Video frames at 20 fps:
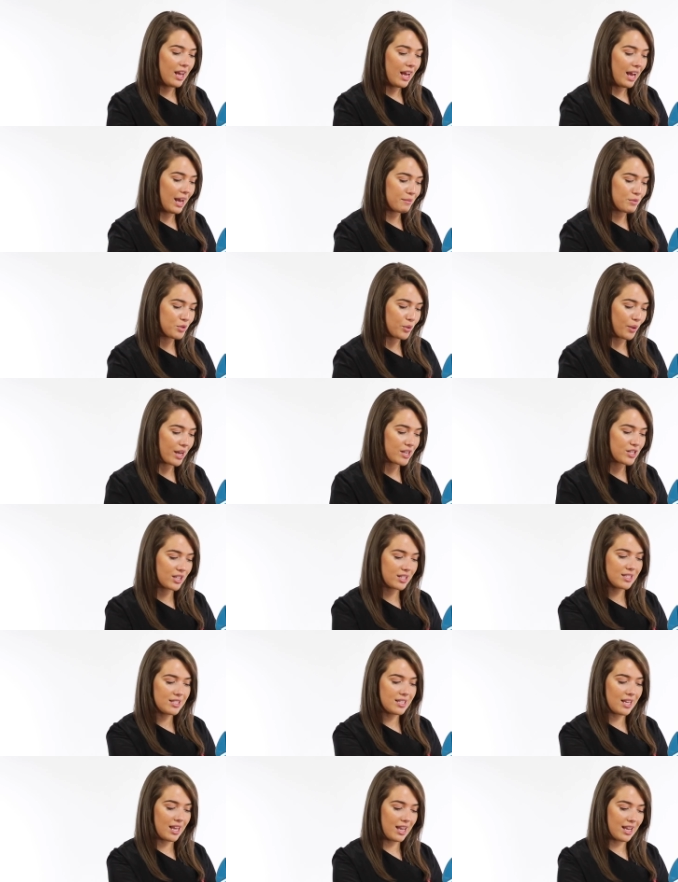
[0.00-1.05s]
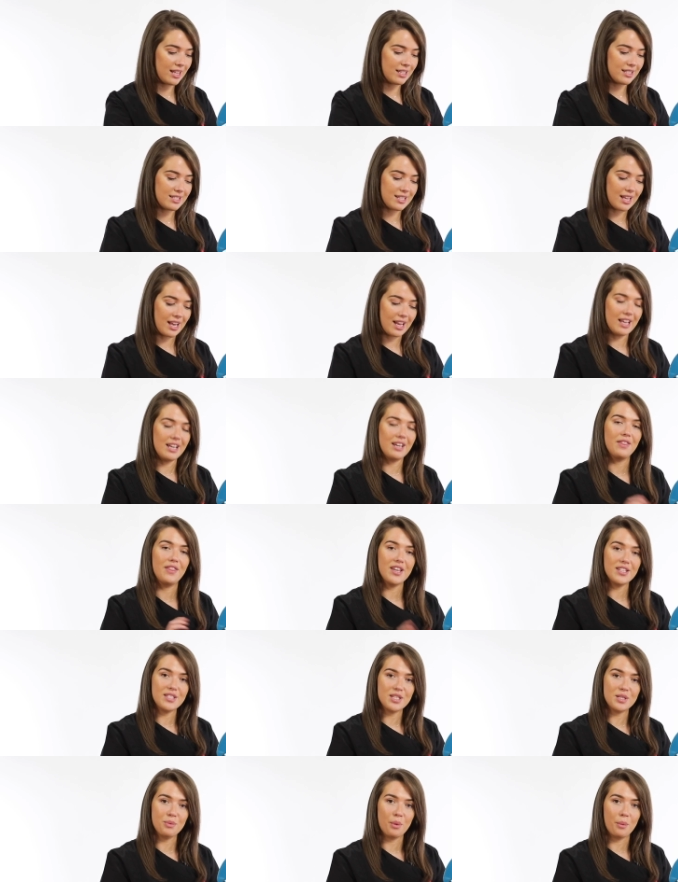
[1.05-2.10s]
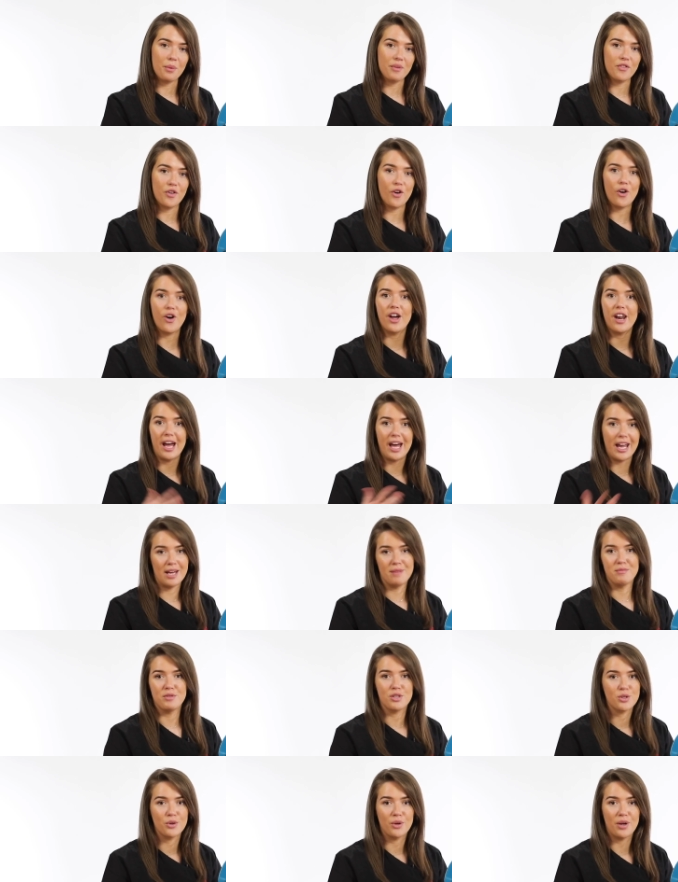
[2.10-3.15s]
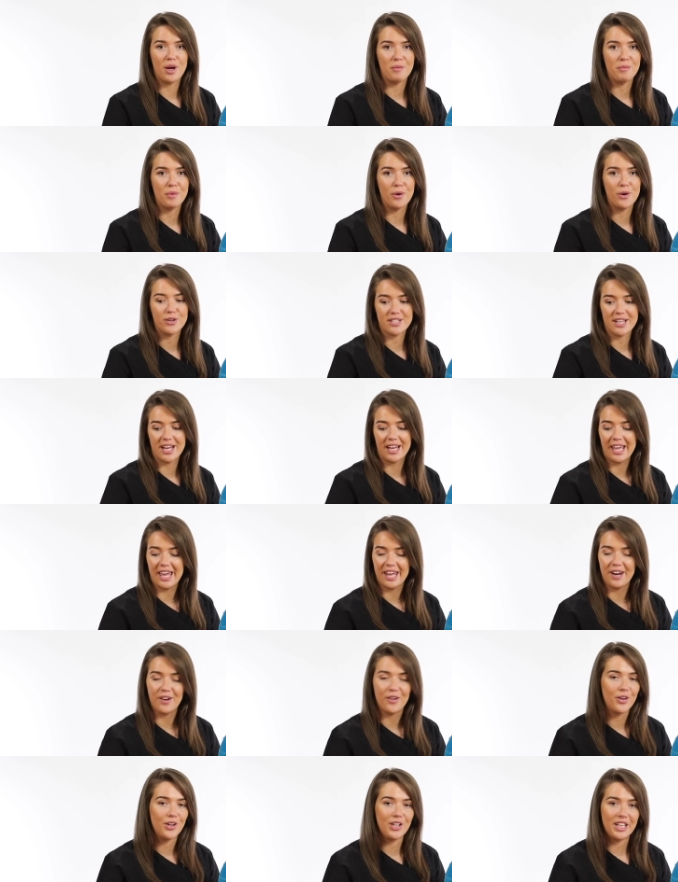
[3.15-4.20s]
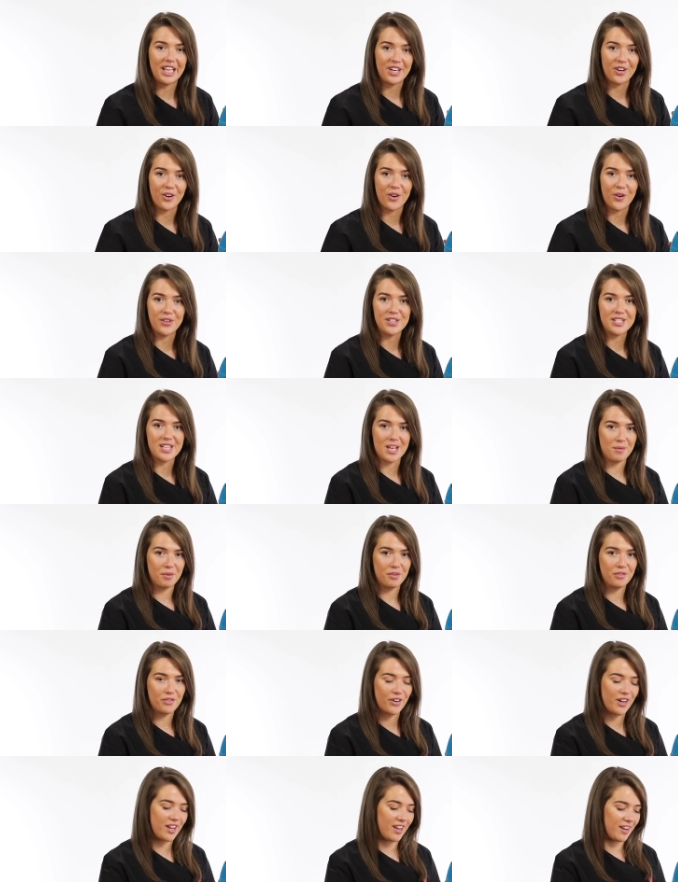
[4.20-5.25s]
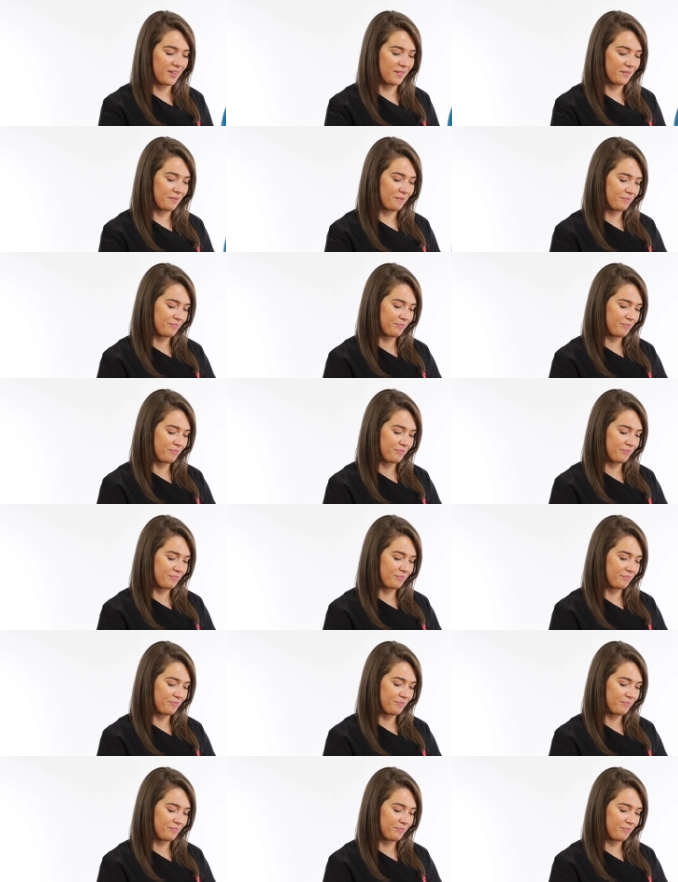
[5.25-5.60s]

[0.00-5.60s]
Um, so as you can see inside, this is what we've got and I'm just going to unbox it and get it all laid out on the table for you.